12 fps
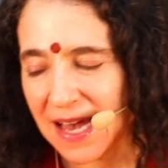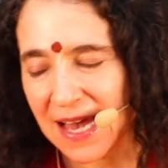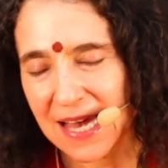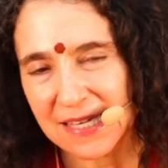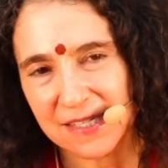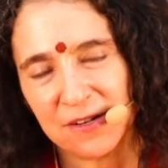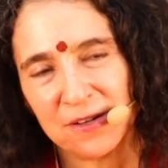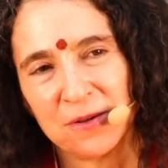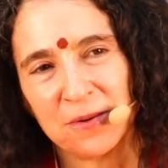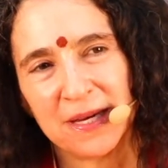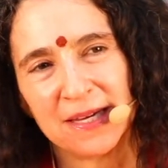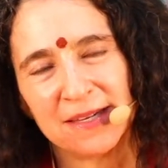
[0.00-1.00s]
As
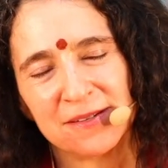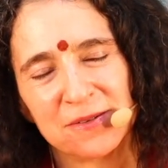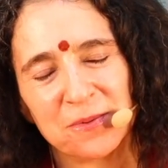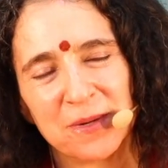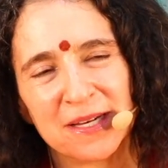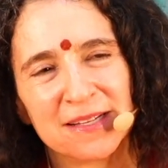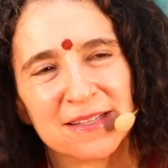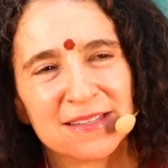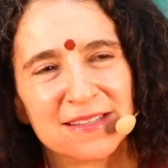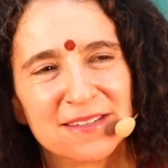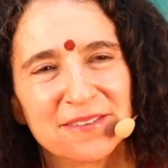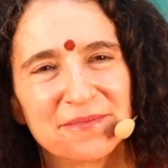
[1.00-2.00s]
always,
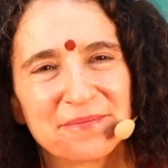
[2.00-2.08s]
we'll